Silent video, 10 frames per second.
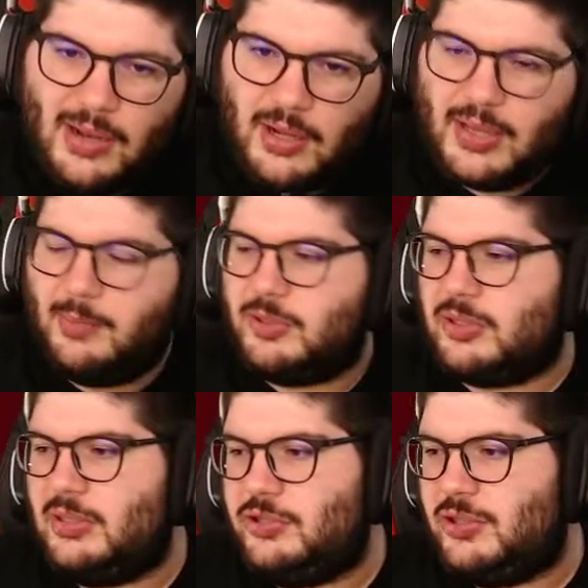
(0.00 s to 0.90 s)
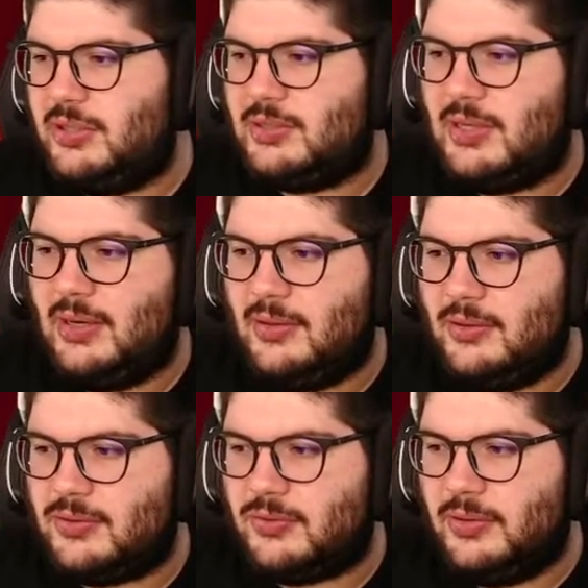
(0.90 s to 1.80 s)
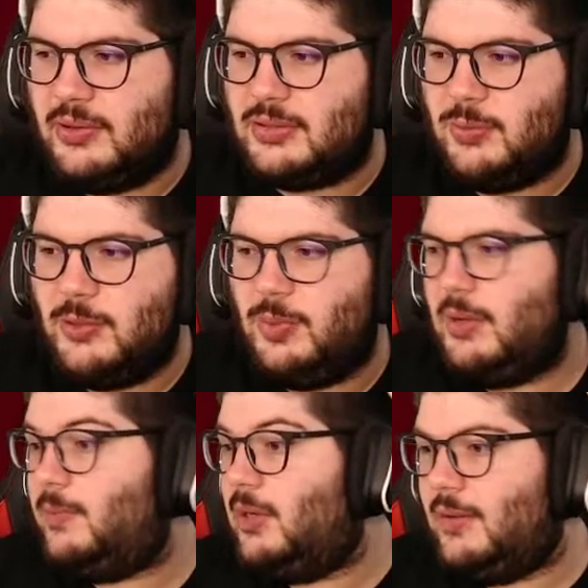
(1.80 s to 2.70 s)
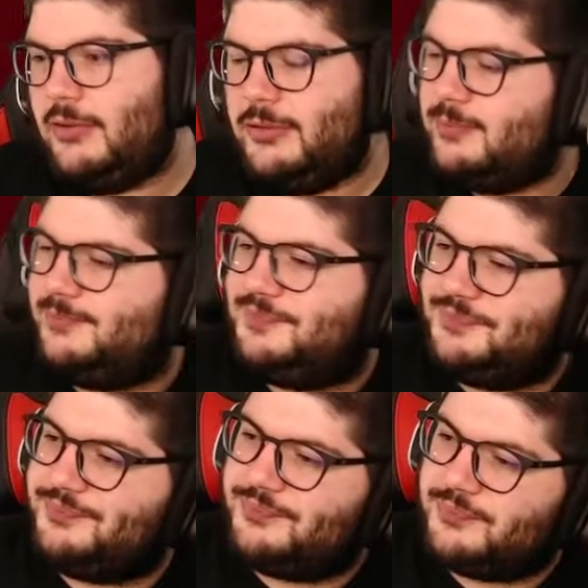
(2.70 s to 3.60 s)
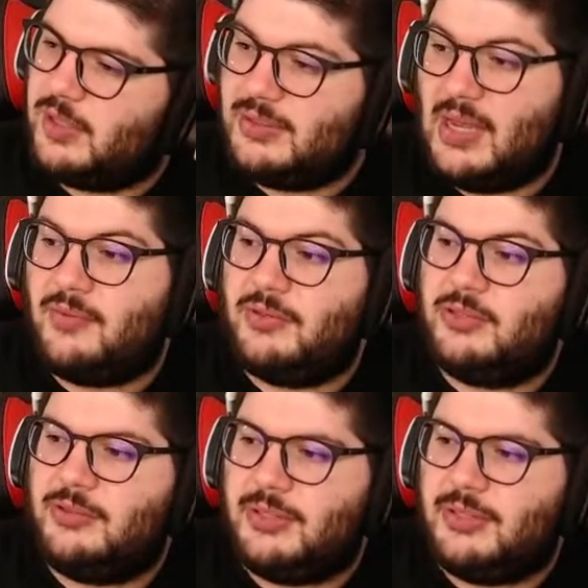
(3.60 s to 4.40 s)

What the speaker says: not get much clean sheets out of those three this week, but you never know. Attack returns